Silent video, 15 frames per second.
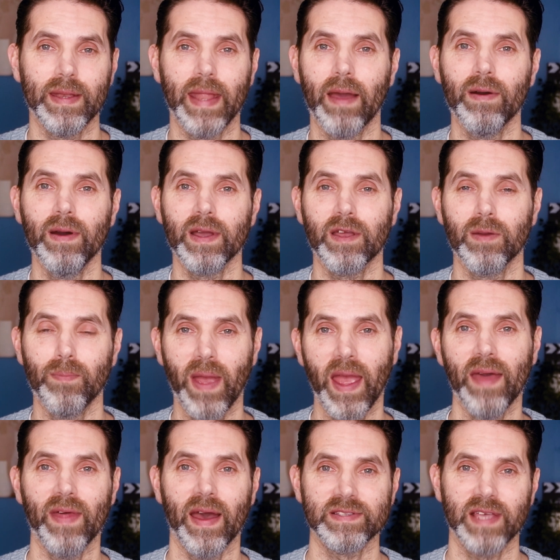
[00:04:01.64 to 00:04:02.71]
Now,
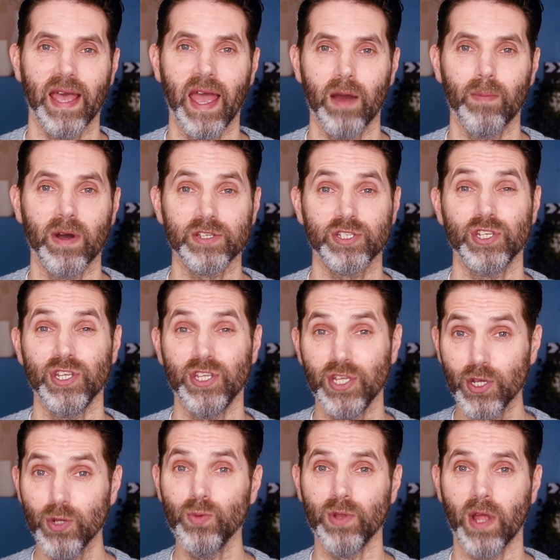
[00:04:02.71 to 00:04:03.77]
compare that to how much
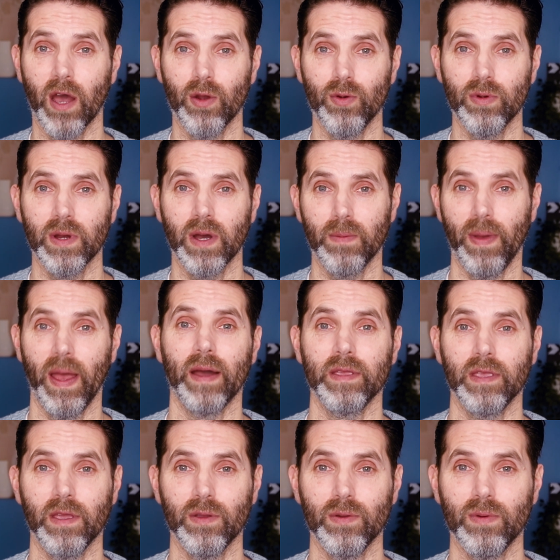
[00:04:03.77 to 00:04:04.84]
you know about
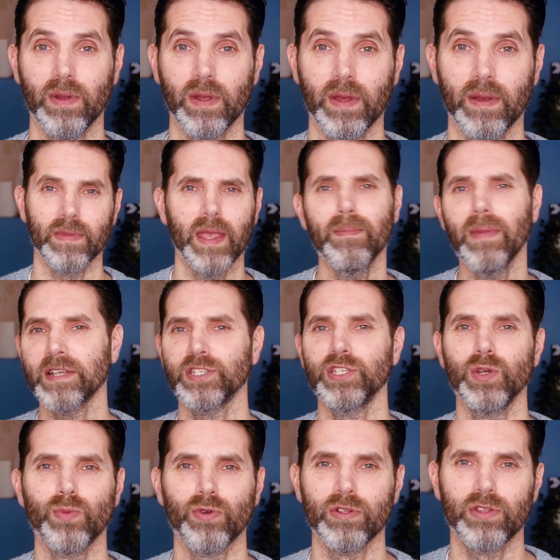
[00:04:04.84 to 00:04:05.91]
you. Imagine
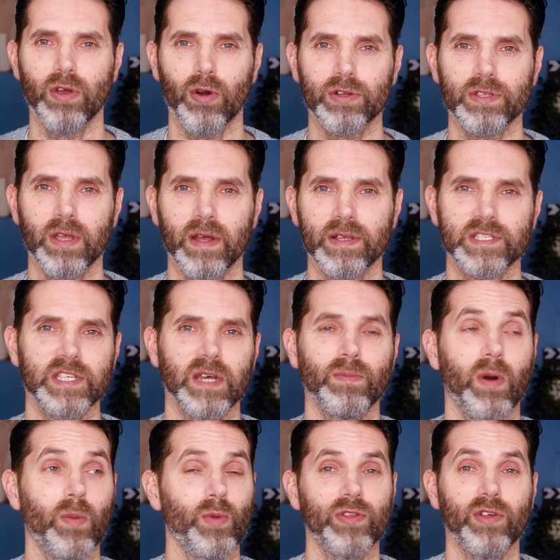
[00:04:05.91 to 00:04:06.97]
you were a doctor and
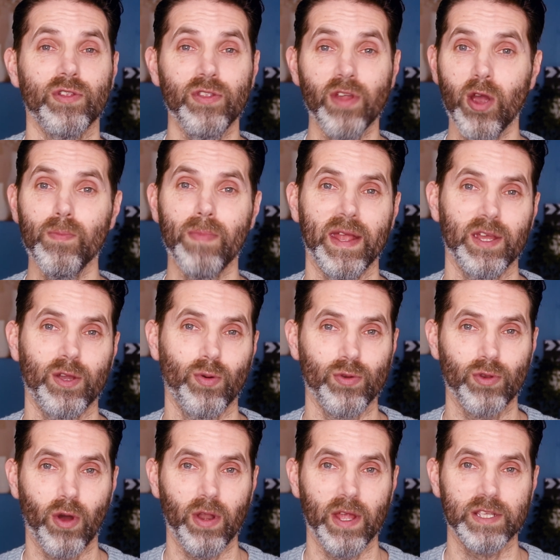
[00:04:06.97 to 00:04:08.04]
someone with no medical
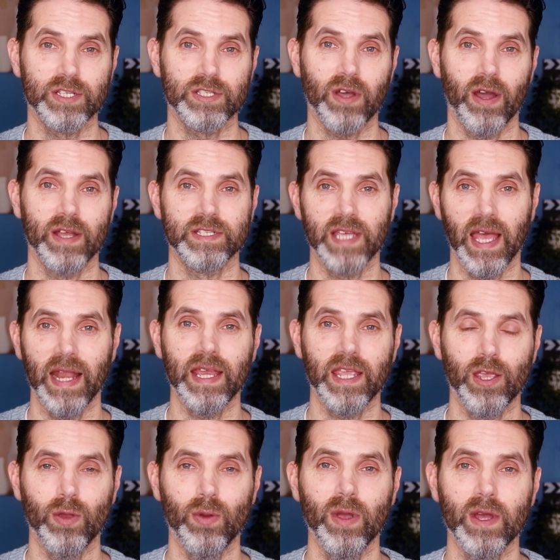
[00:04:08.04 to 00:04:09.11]
knowledge started telling
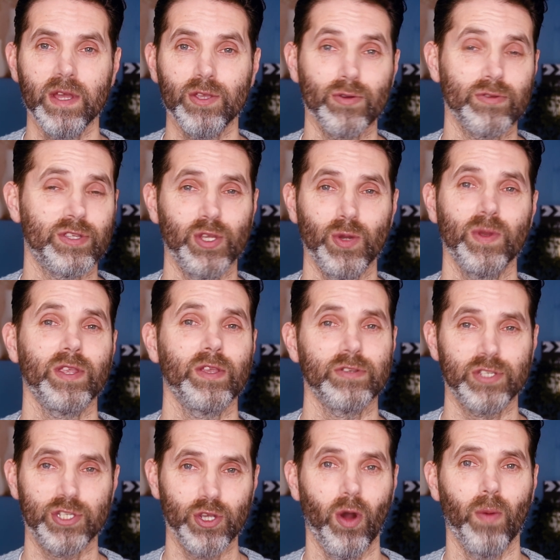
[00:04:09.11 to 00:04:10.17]
you you're doing your
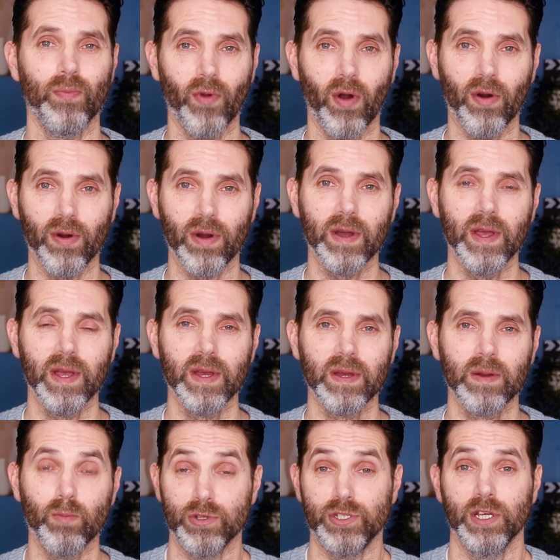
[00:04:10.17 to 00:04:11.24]
job wrong.
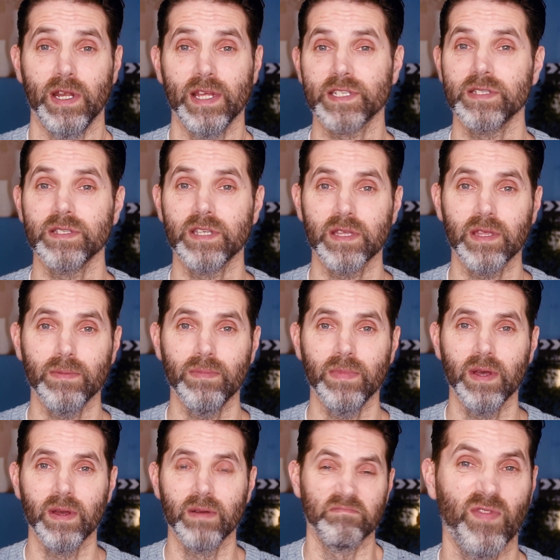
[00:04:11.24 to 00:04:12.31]
Would you listen to them?
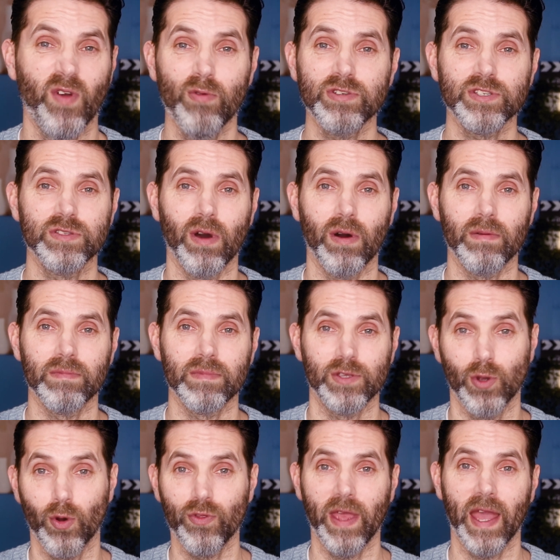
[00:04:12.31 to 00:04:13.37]
Of course not.
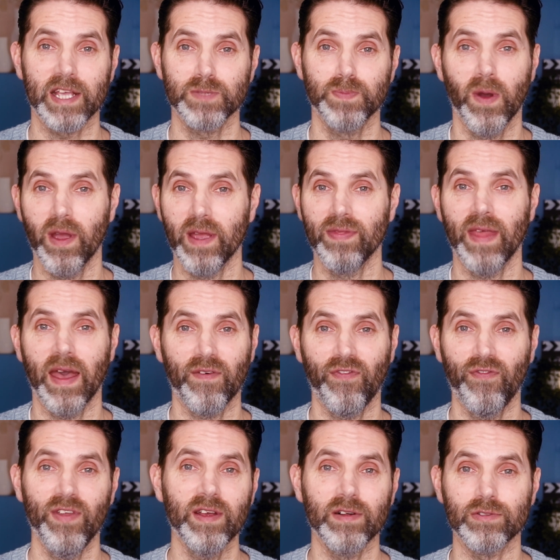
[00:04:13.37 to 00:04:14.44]
You're the expert in that
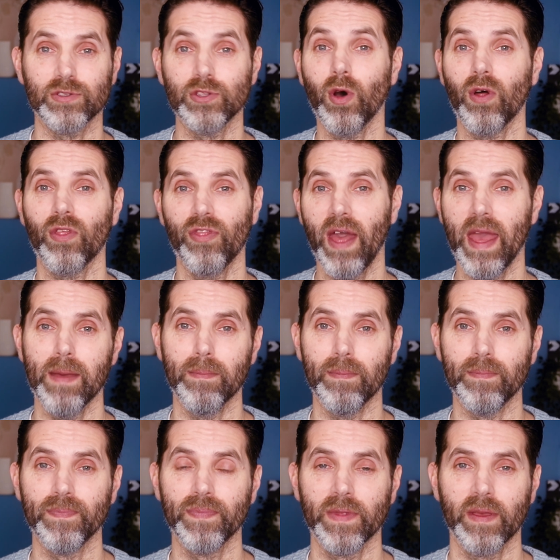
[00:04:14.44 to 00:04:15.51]
field, not
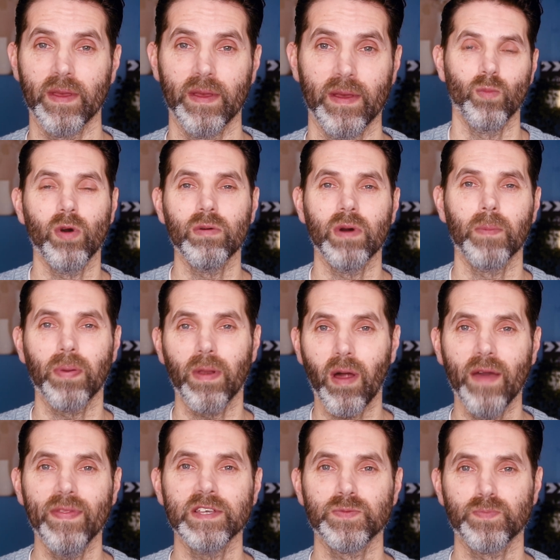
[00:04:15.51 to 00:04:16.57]
them. Well,
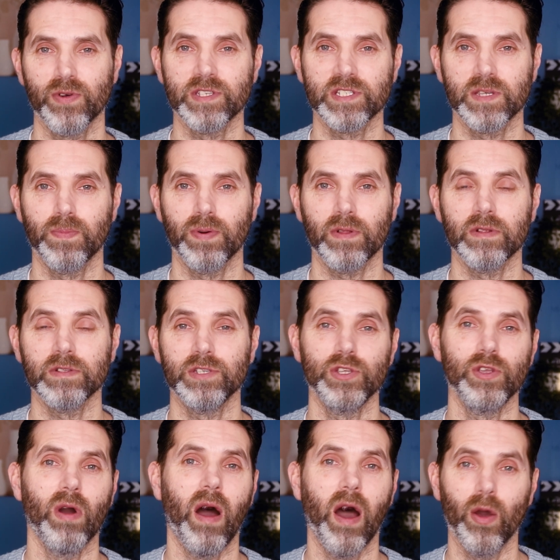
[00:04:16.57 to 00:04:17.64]
apply this principle to
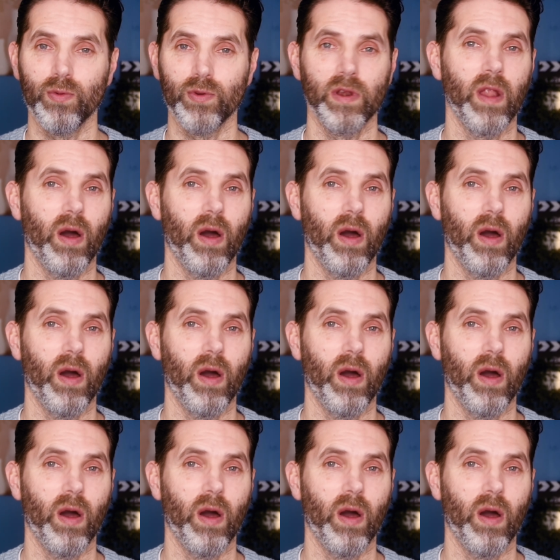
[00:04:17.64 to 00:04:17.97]
your own